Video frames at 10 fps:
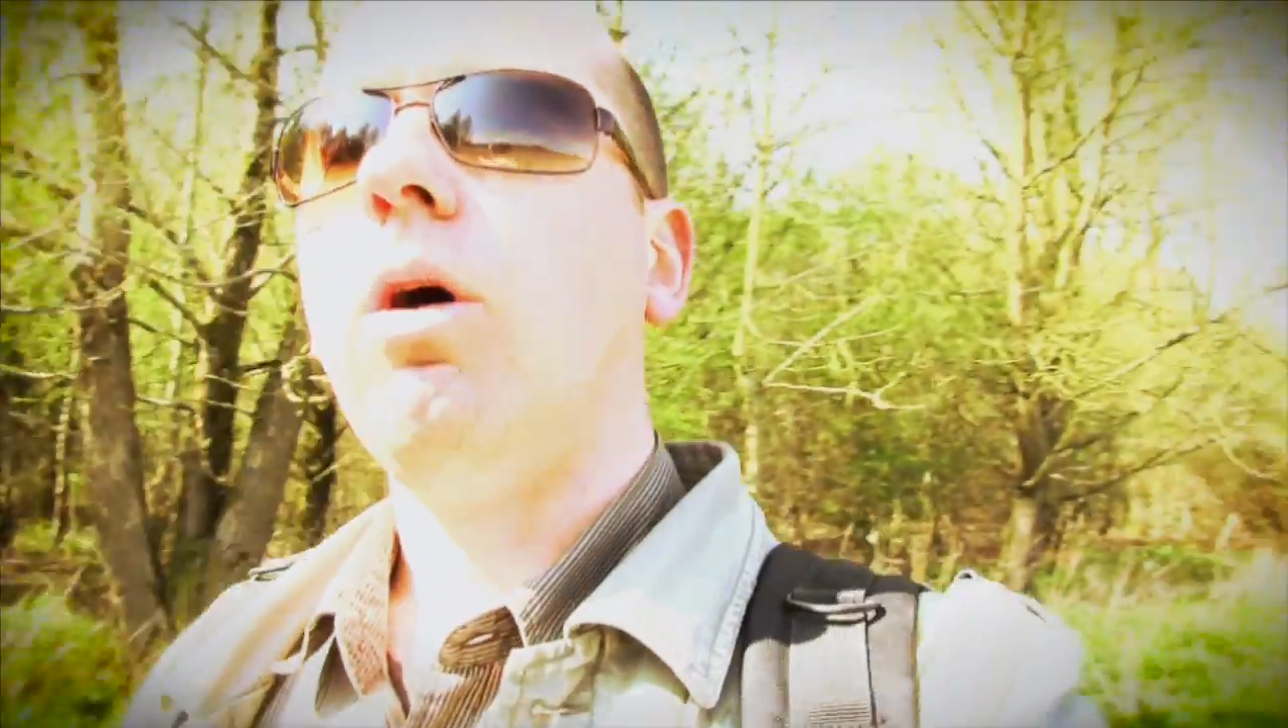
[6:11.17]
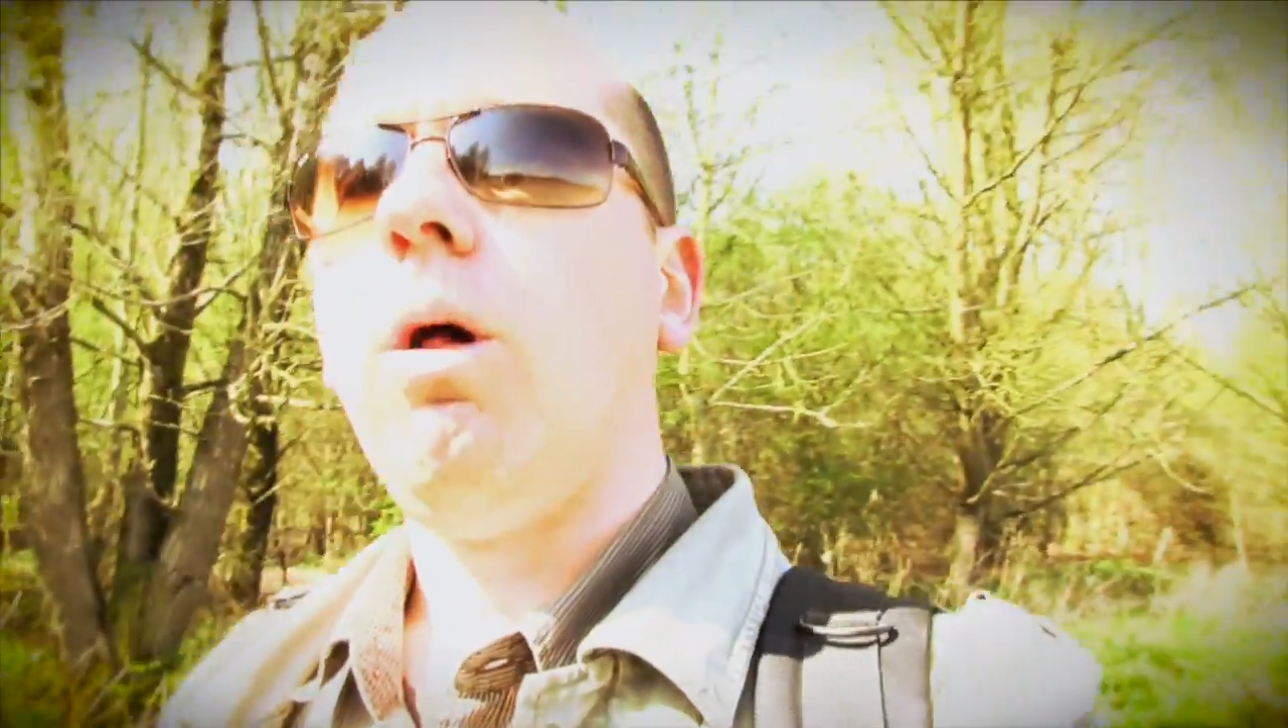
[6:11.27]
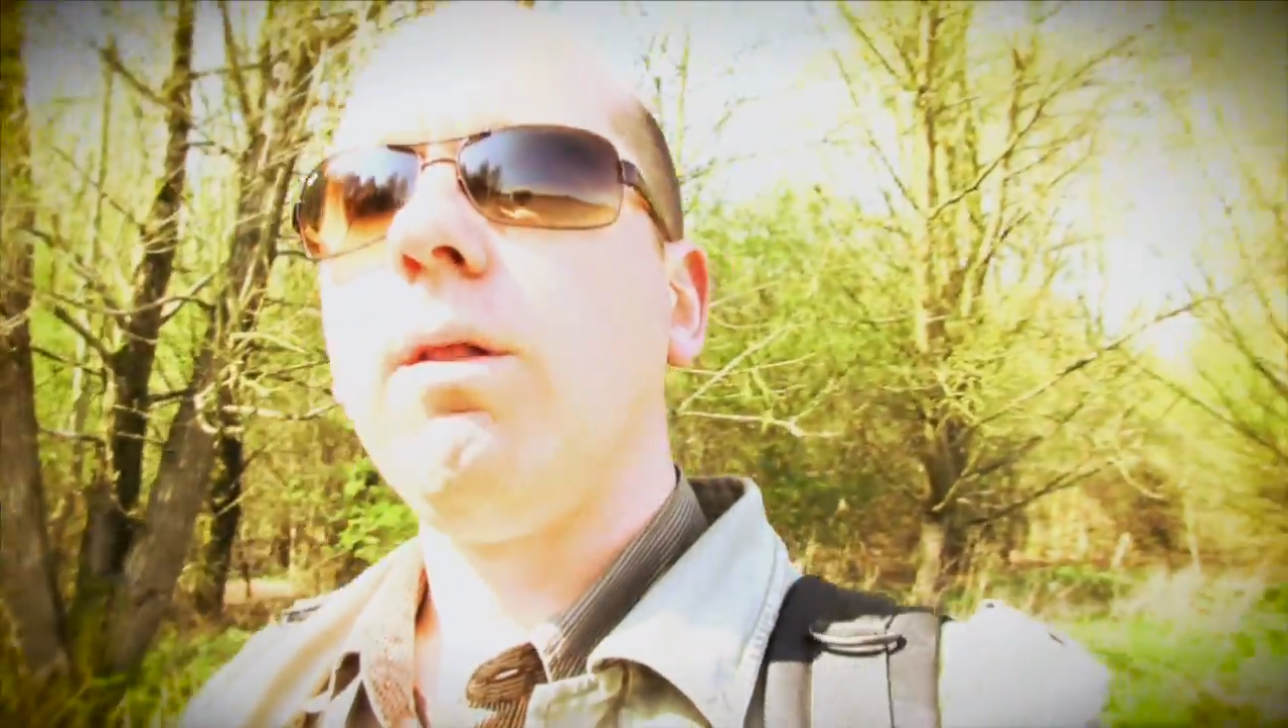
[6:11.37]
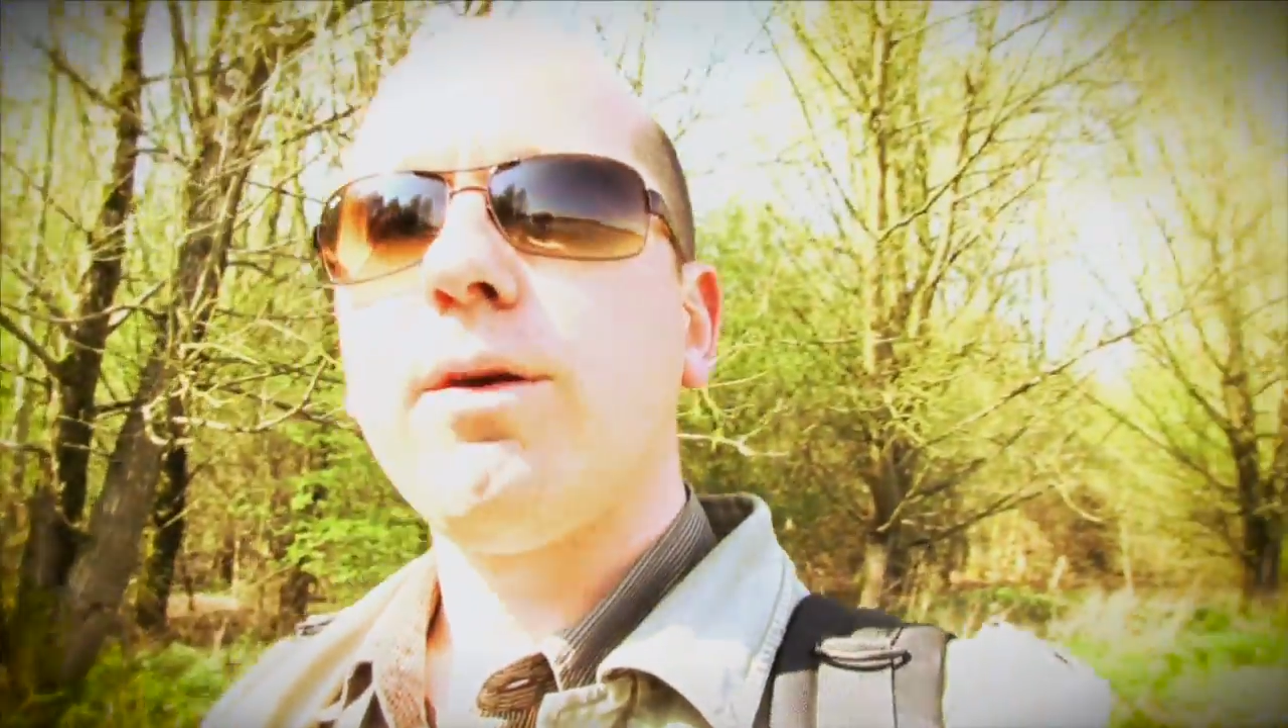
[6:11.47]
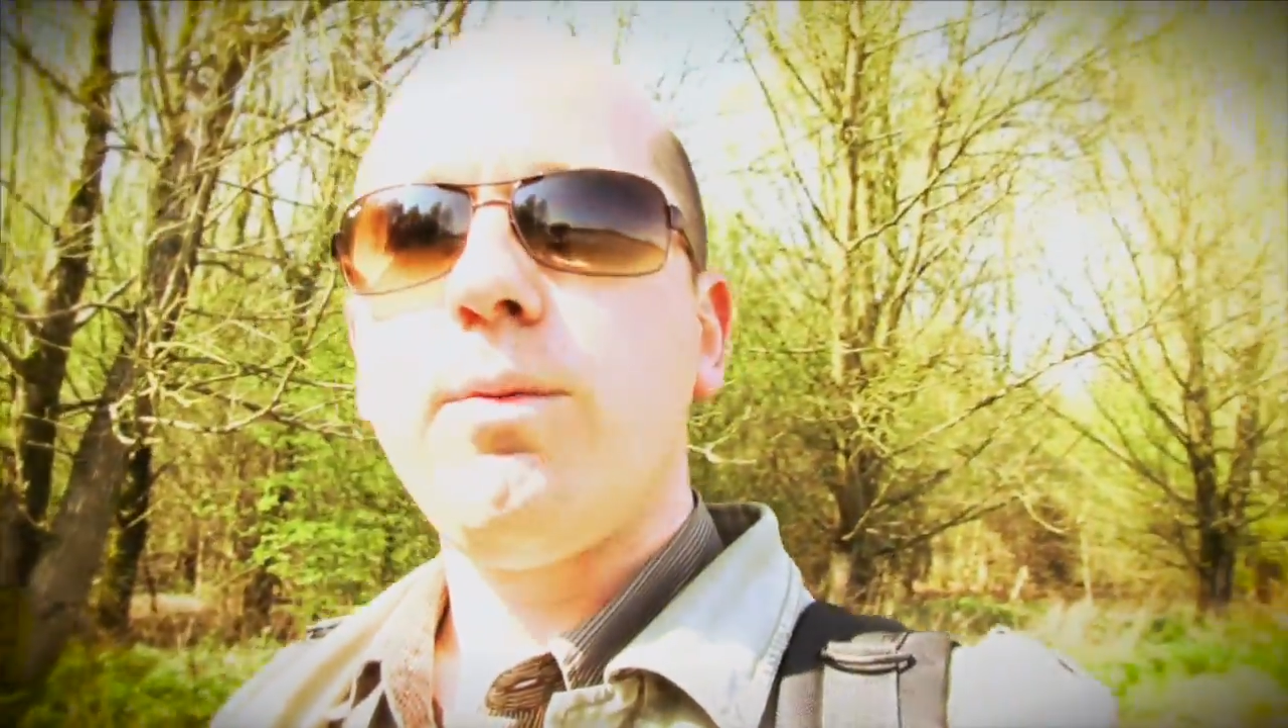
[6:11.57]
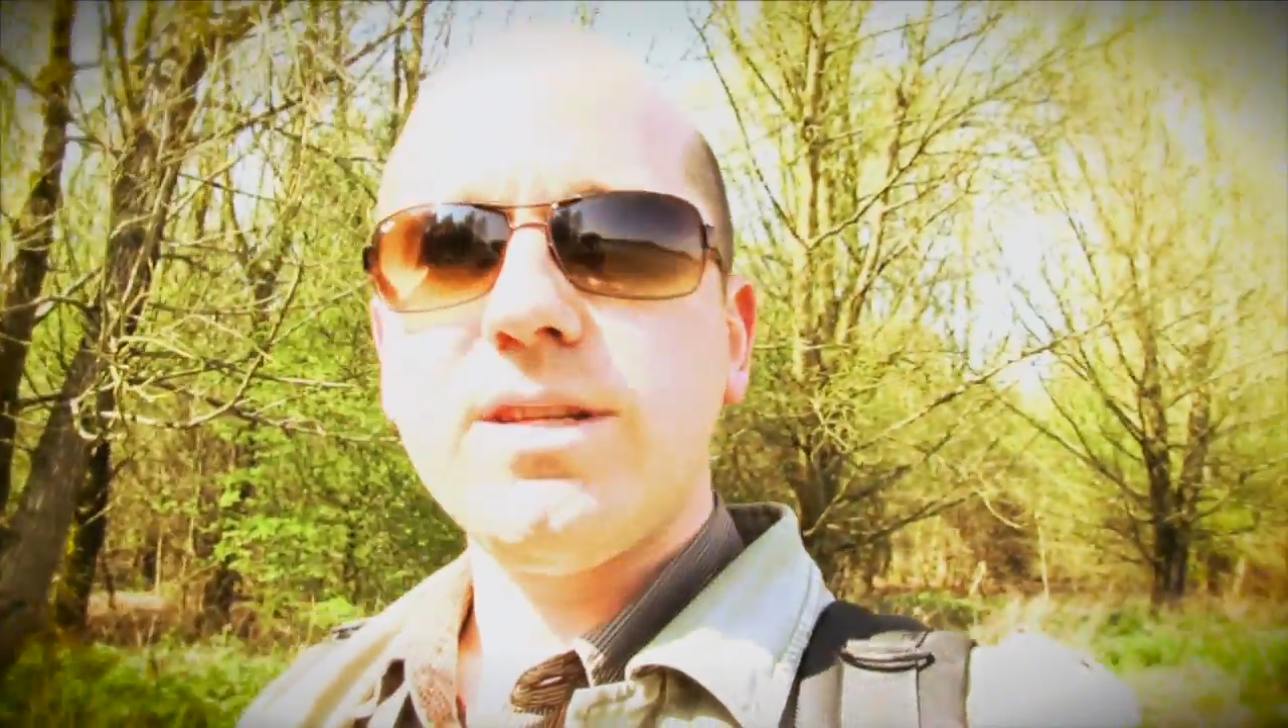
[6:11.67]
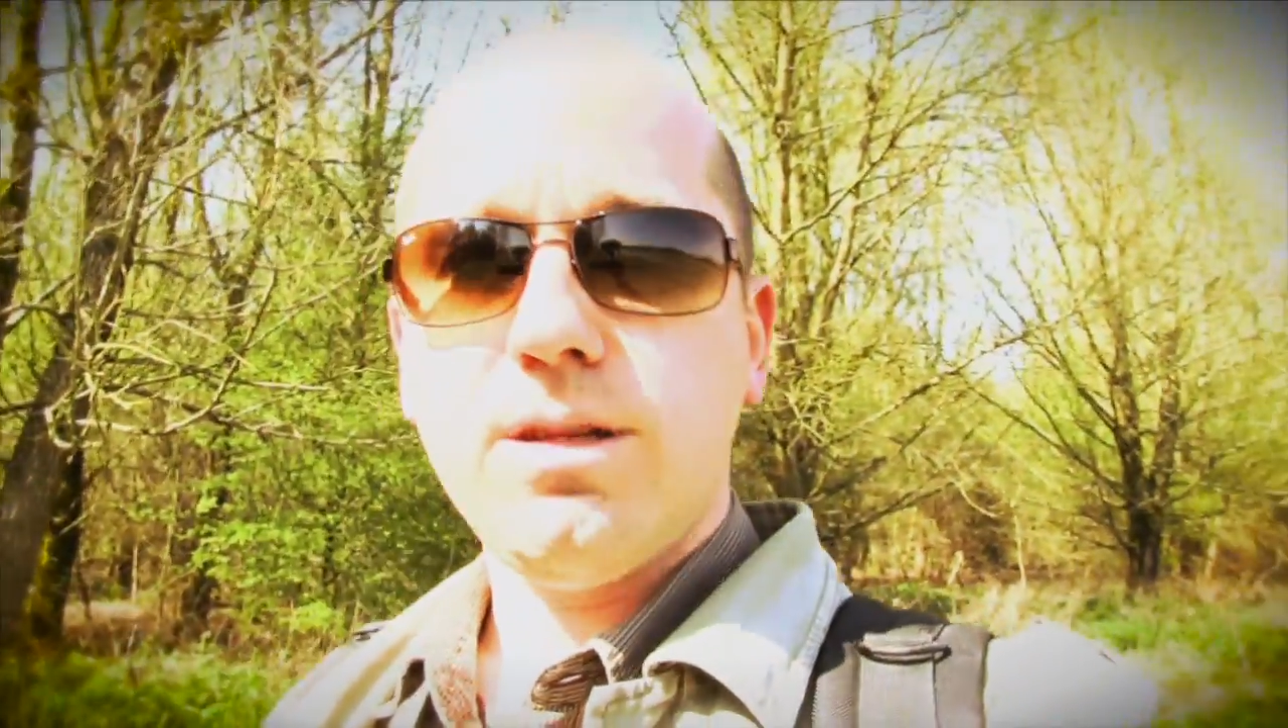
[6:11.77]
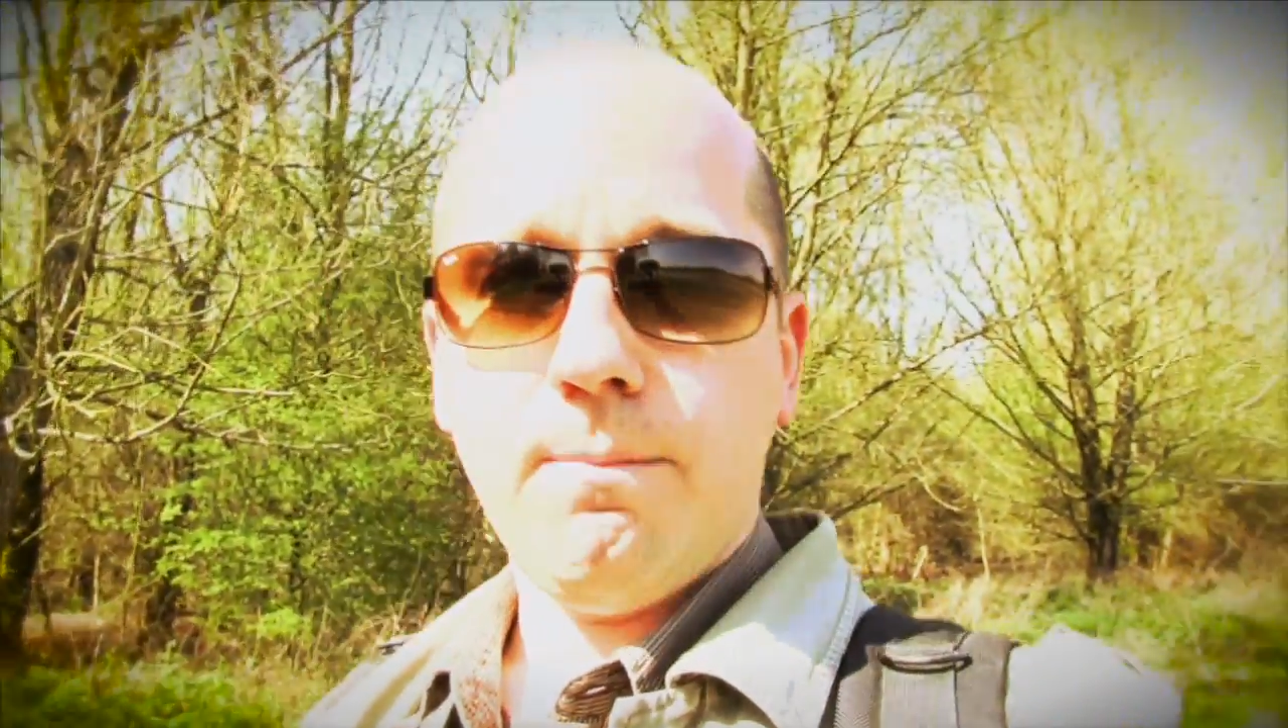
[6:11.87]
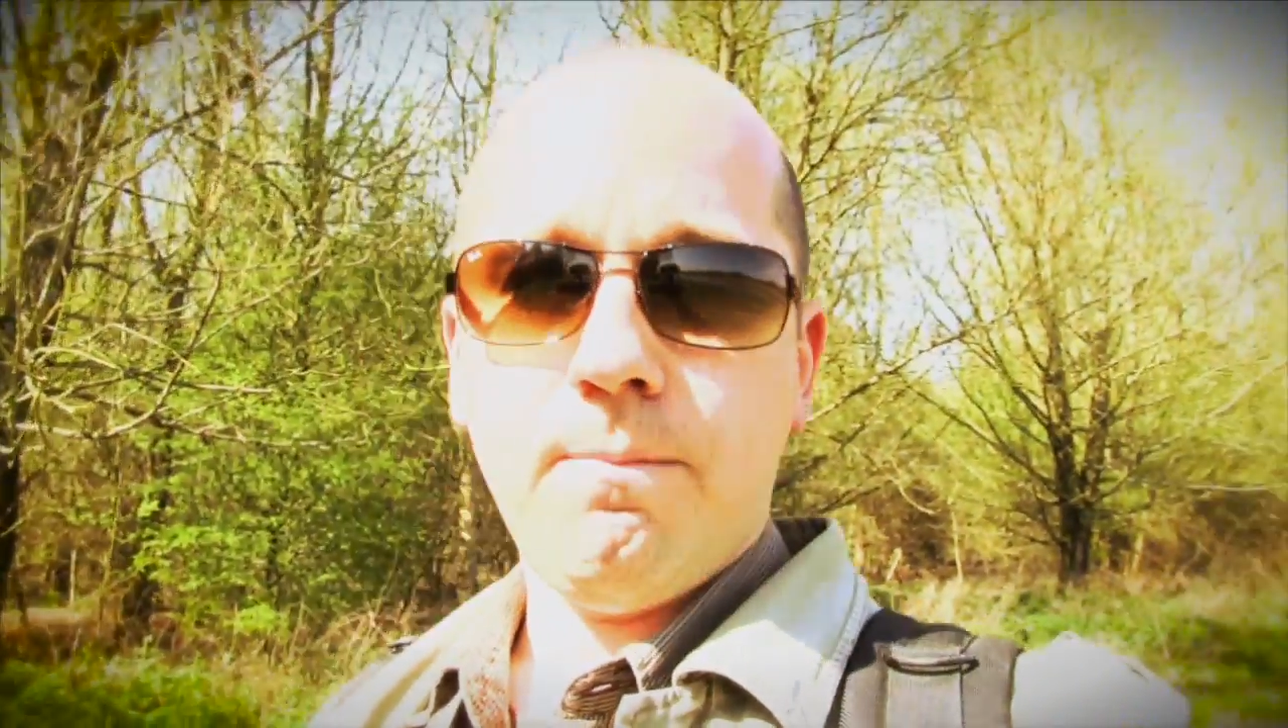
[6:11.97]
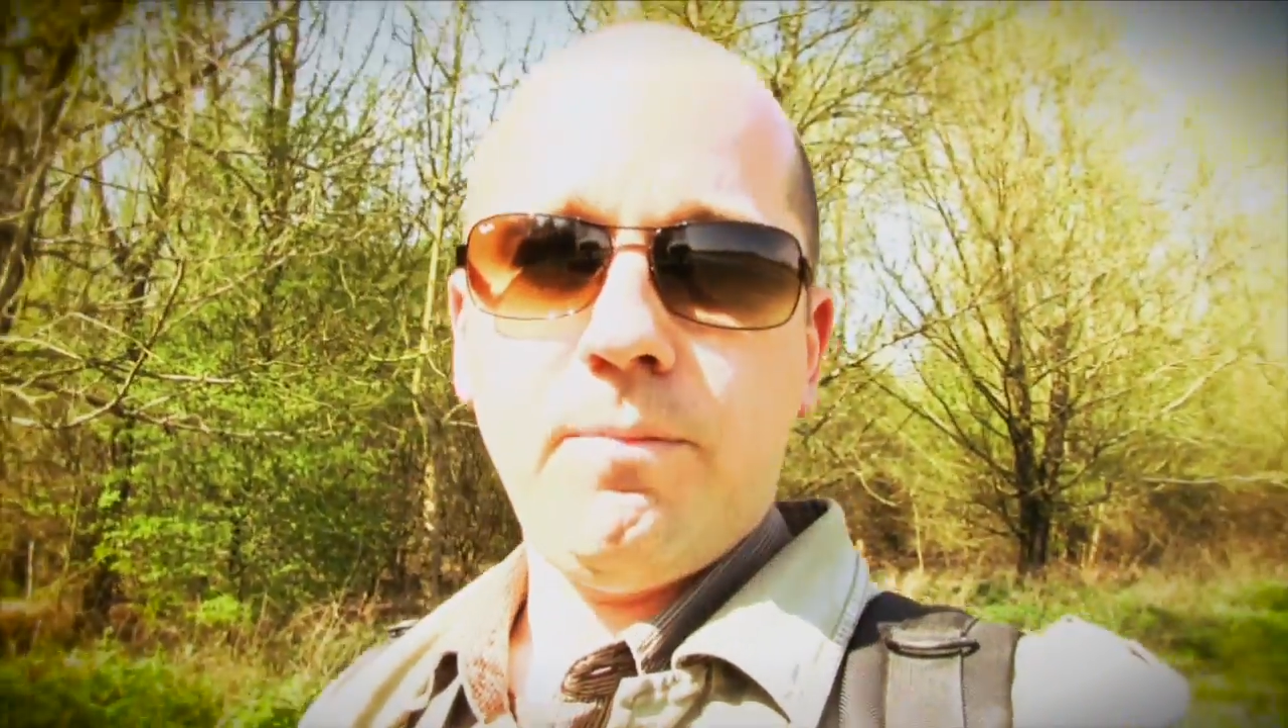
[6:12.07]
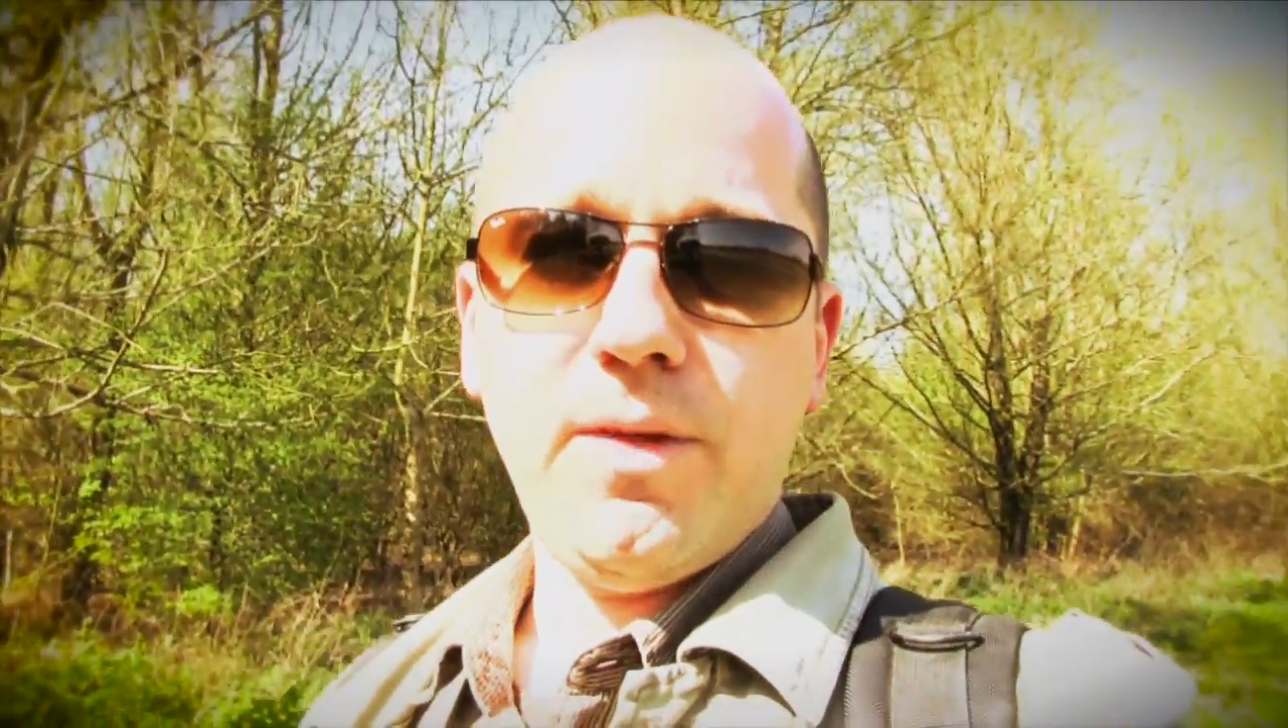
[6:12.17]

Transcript: all their wisdom,